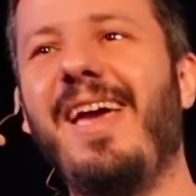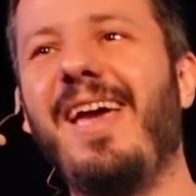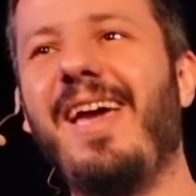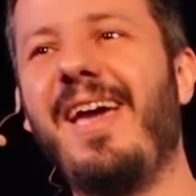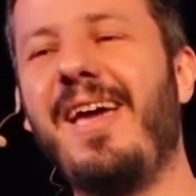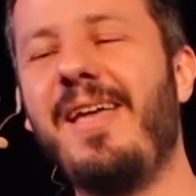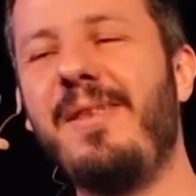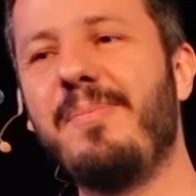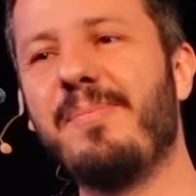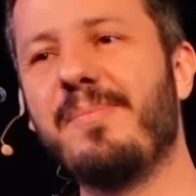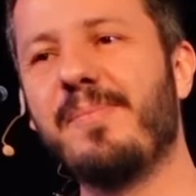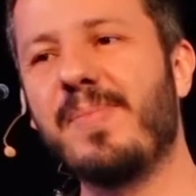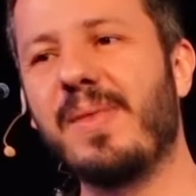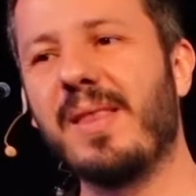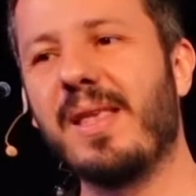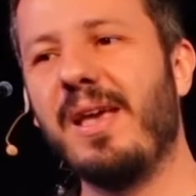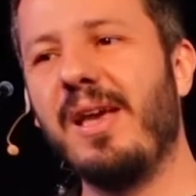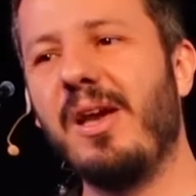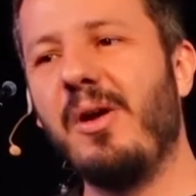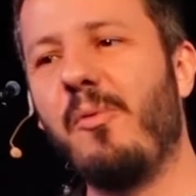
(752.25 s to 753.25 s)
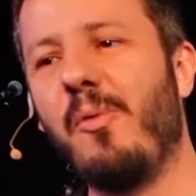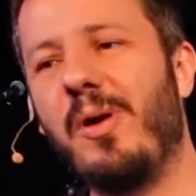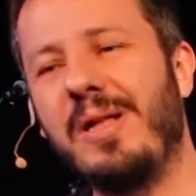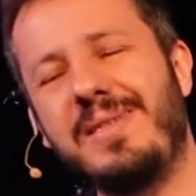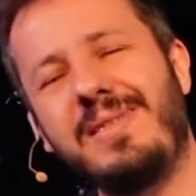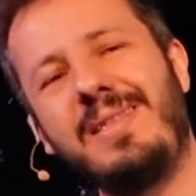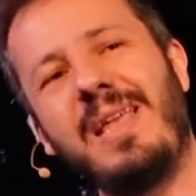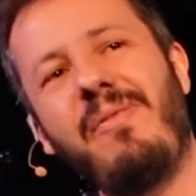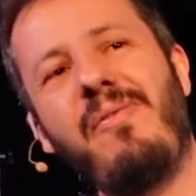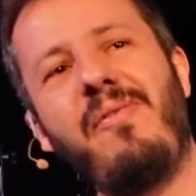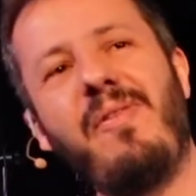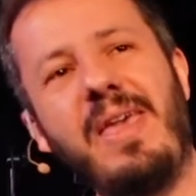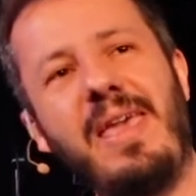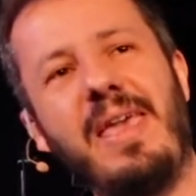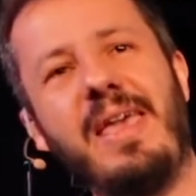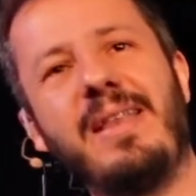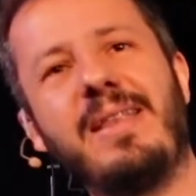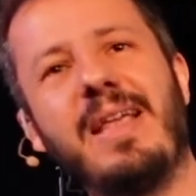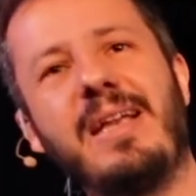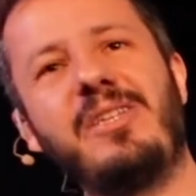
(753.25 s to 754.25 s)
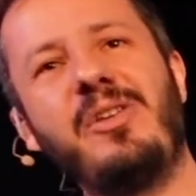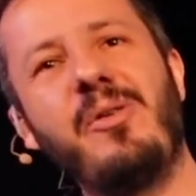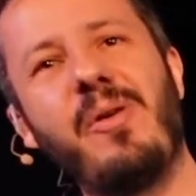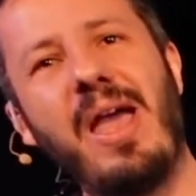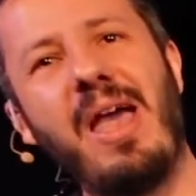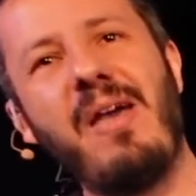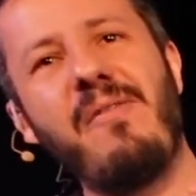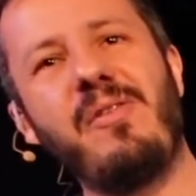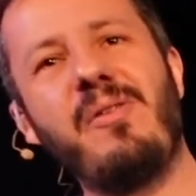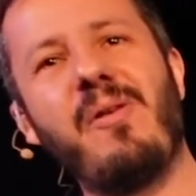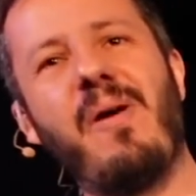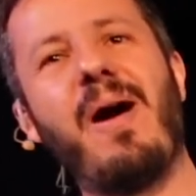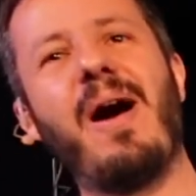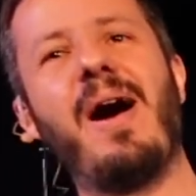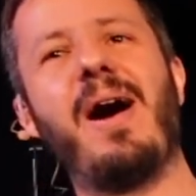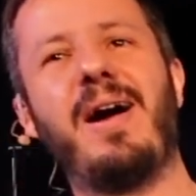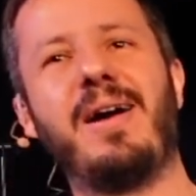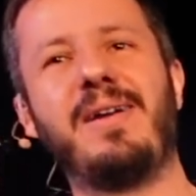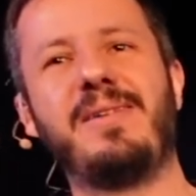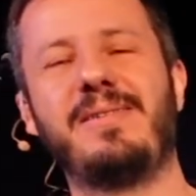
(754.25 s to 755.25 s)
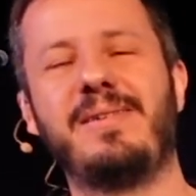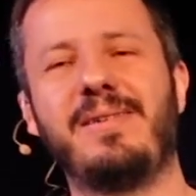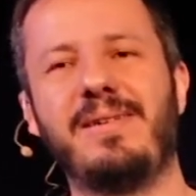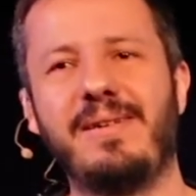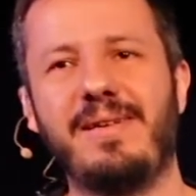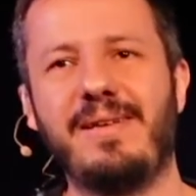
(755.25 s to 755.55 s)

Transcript: And what's the thing that you have in your heart